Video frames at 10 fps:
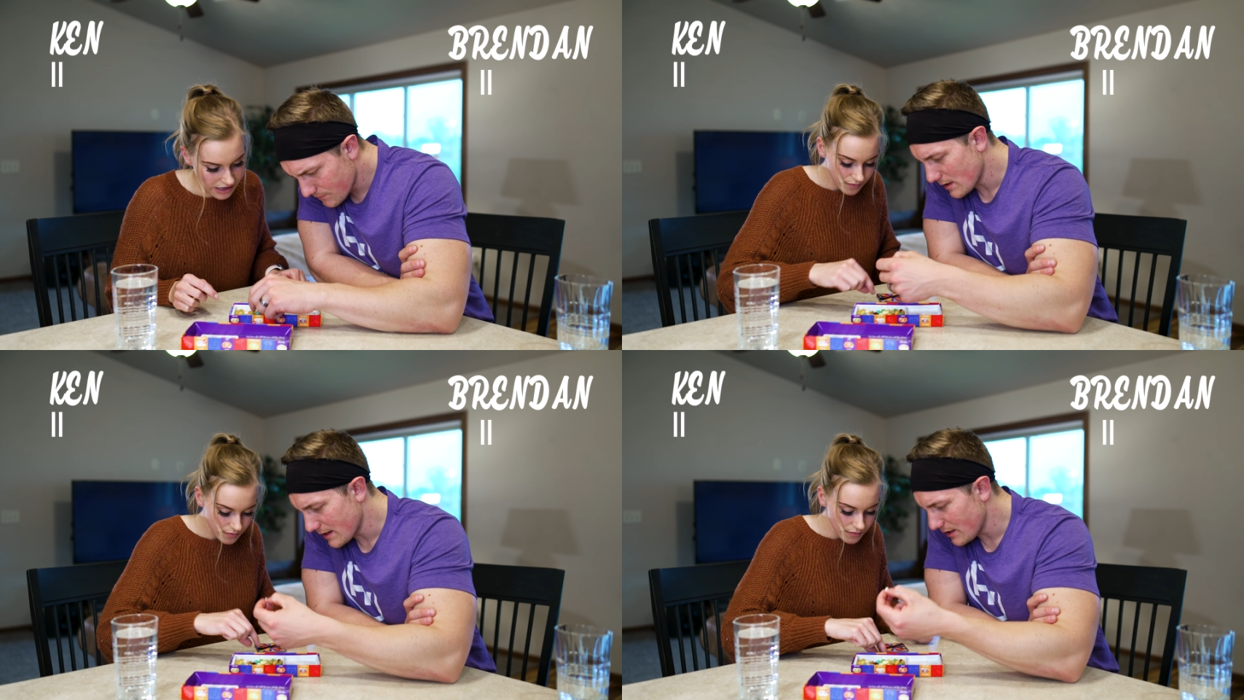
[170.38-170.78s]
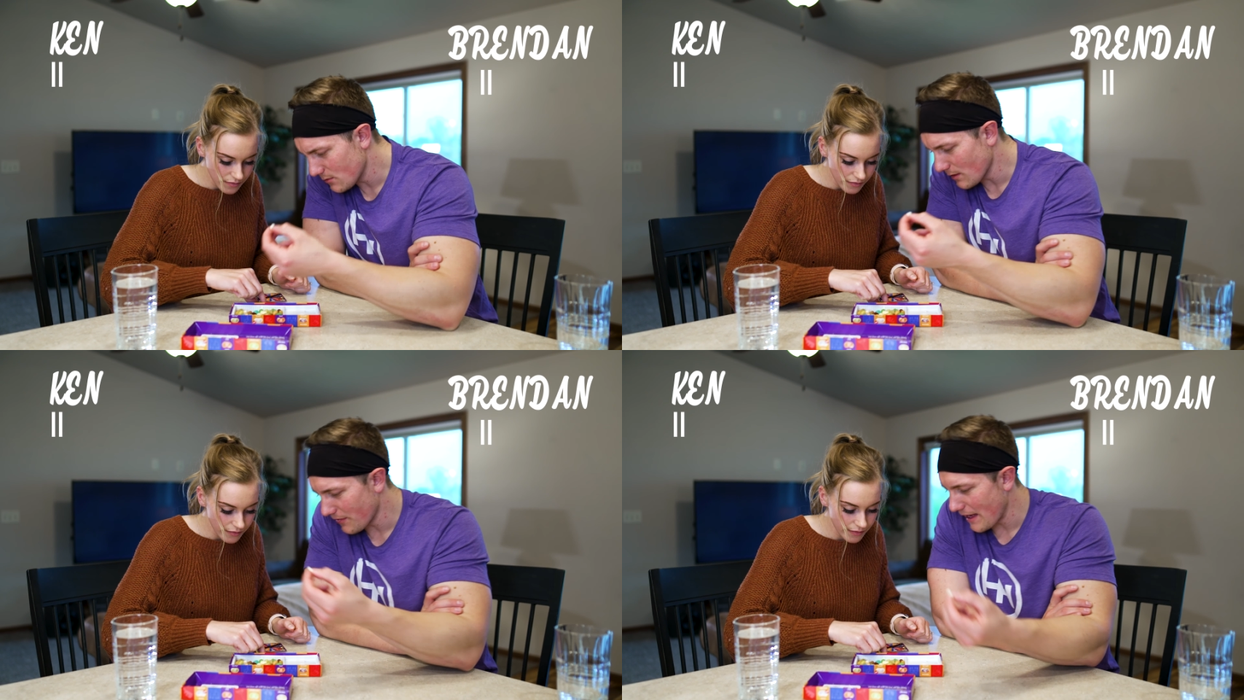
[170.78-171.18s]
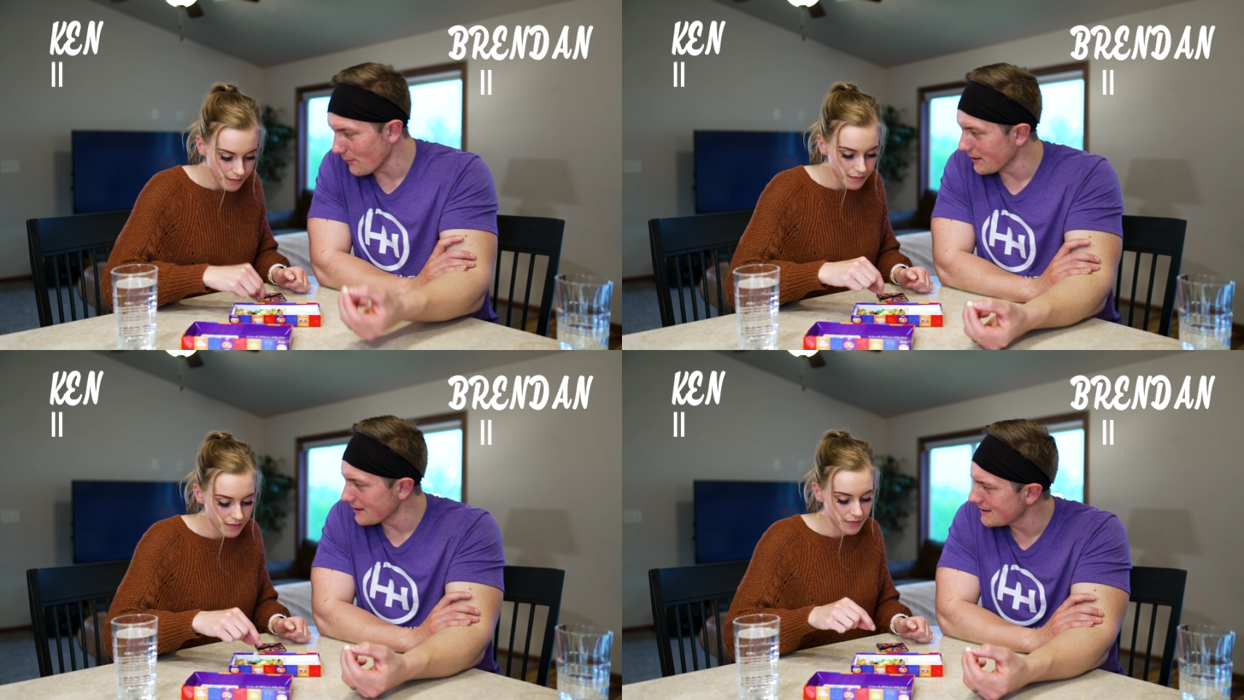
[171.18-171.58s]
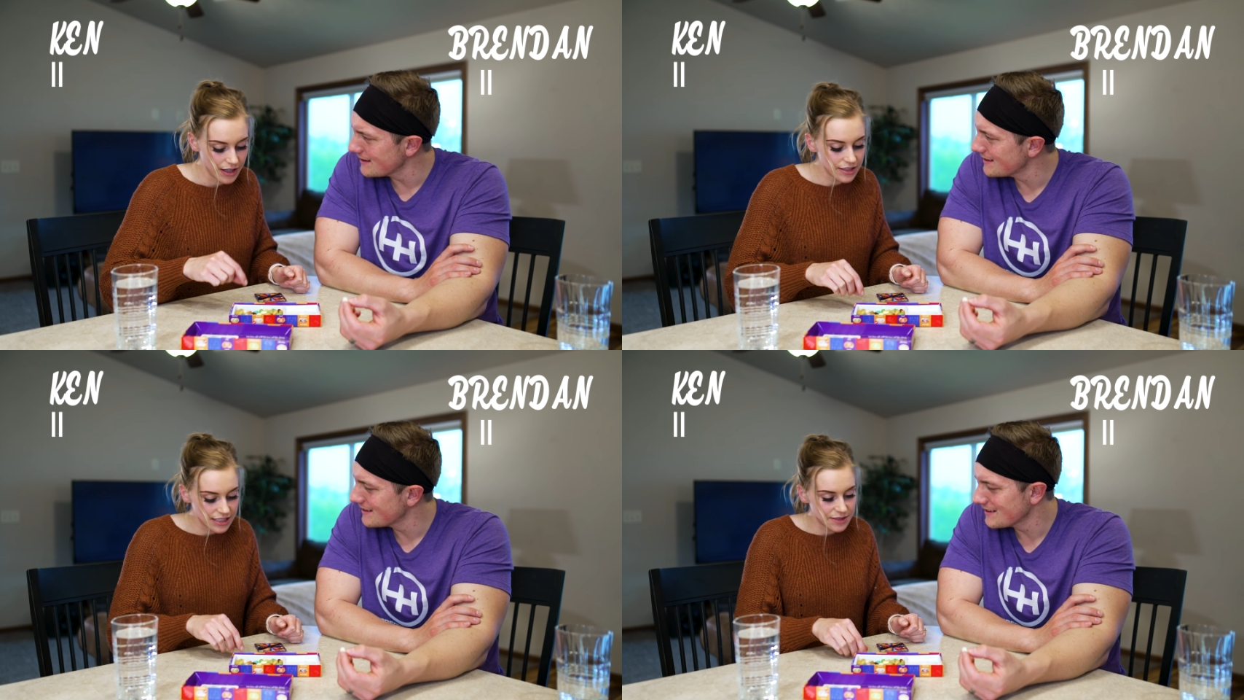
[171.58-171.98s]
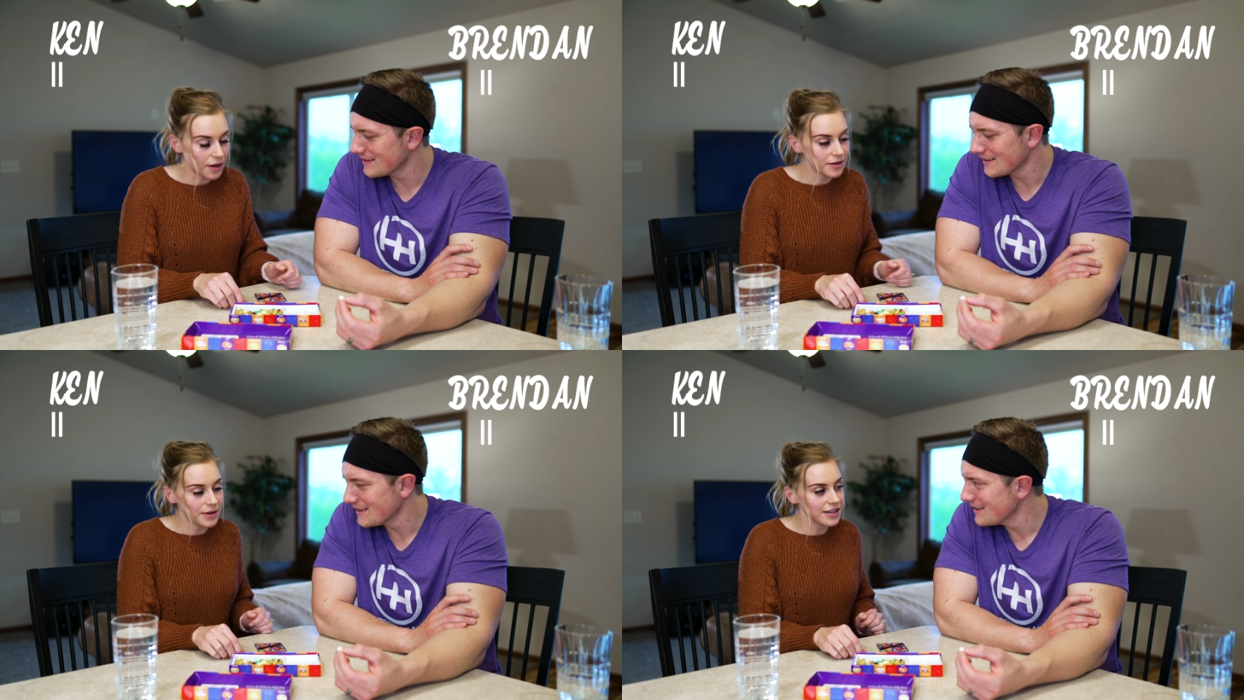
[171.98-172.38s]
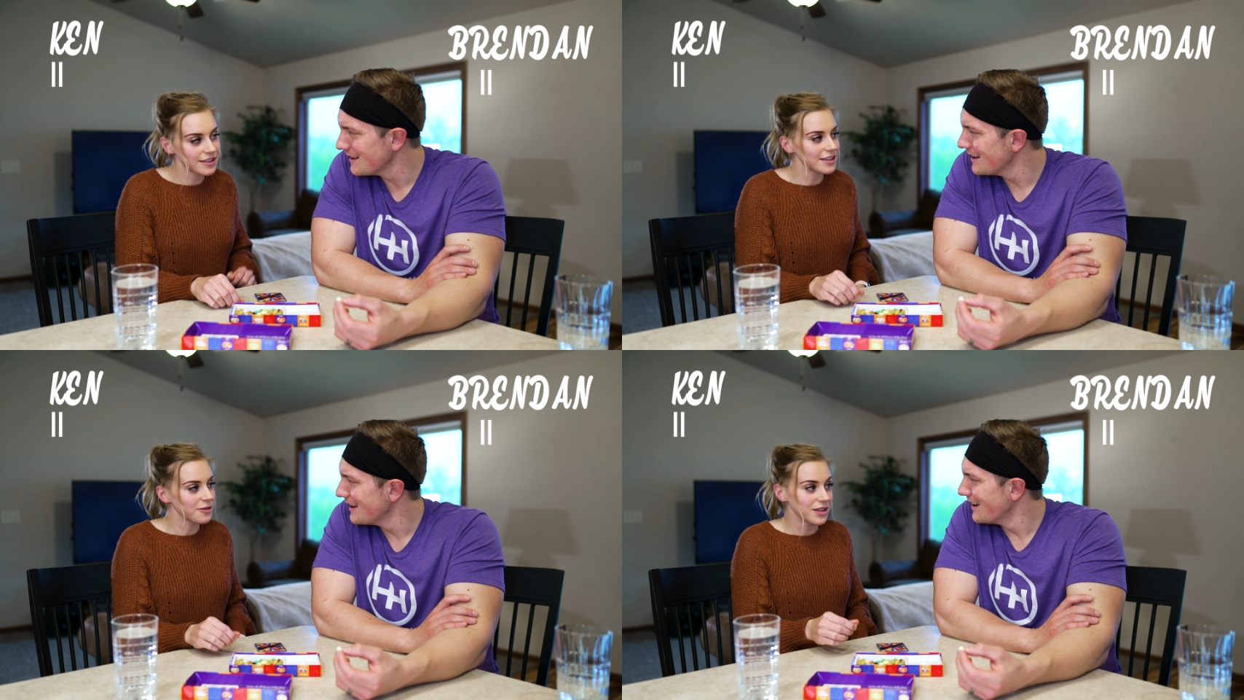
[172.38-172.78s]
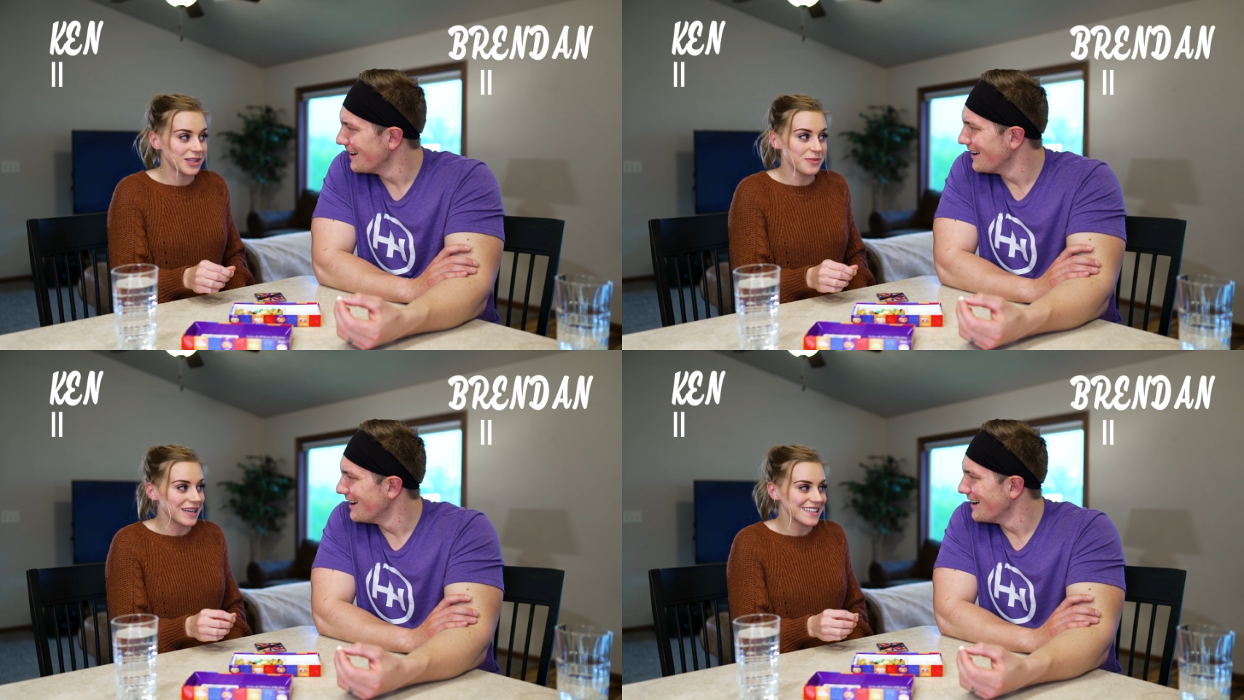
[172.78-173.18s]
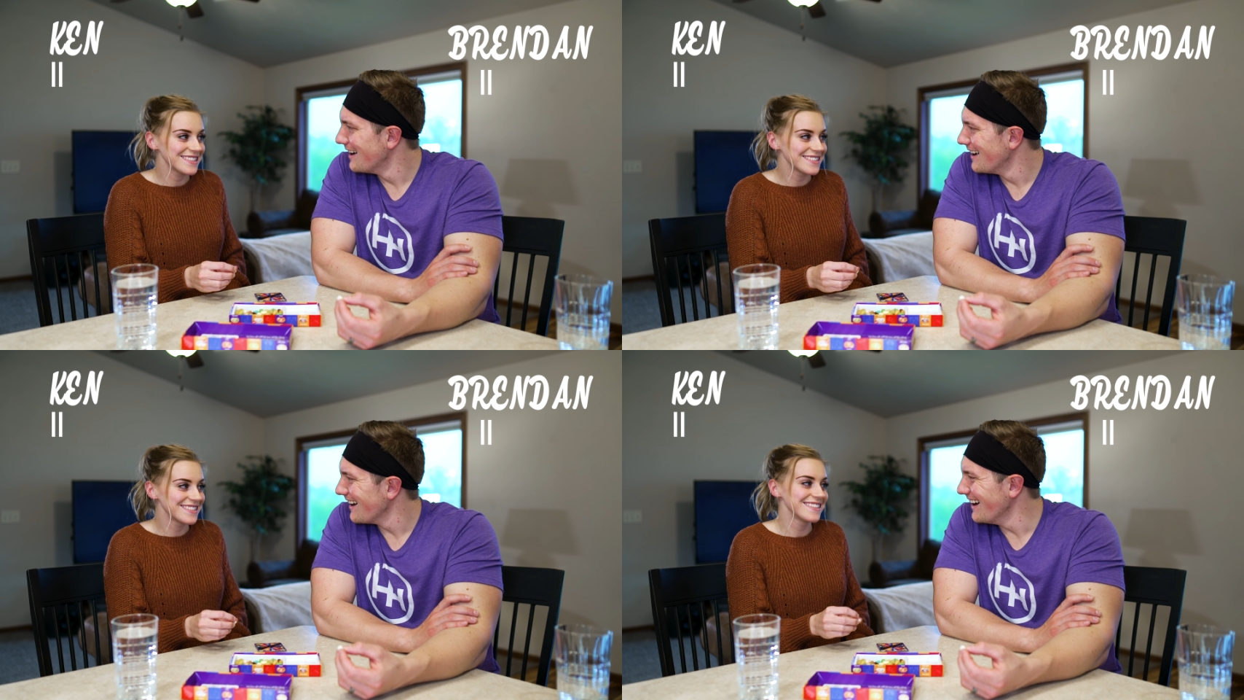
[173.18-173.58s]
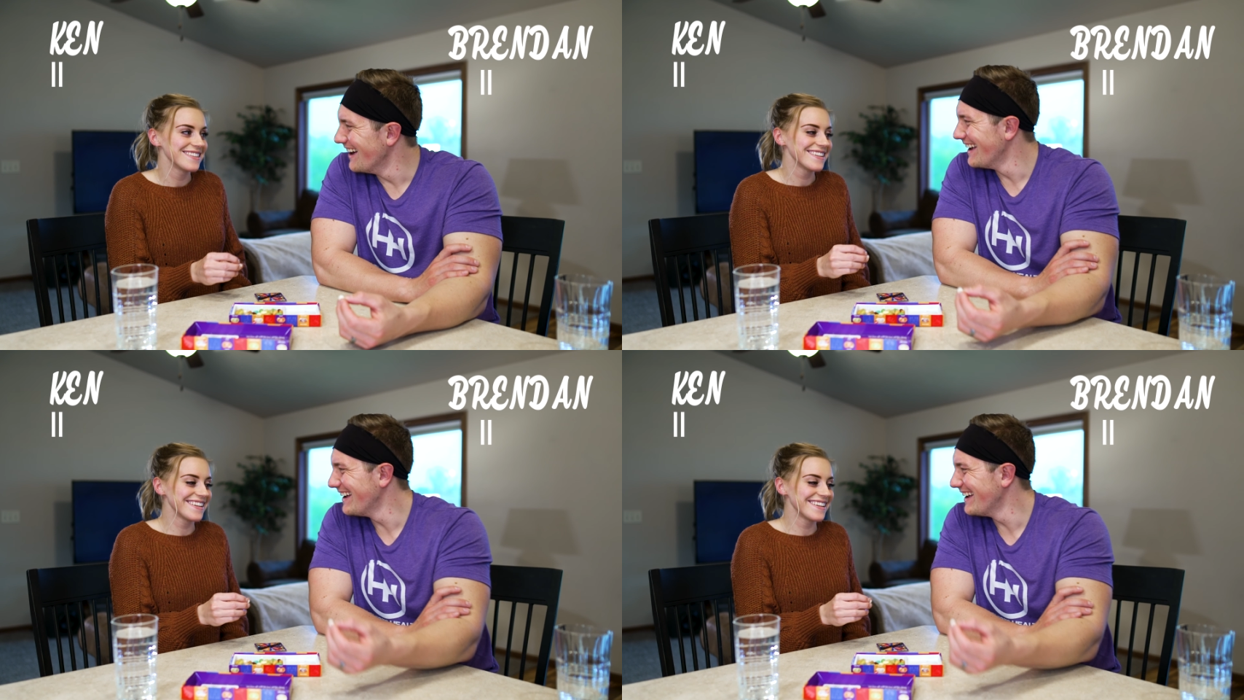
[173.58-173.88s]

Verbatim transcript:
Speaker 1: Why do you want that one?
Speaker 2: Because it's probably better than the one you picked.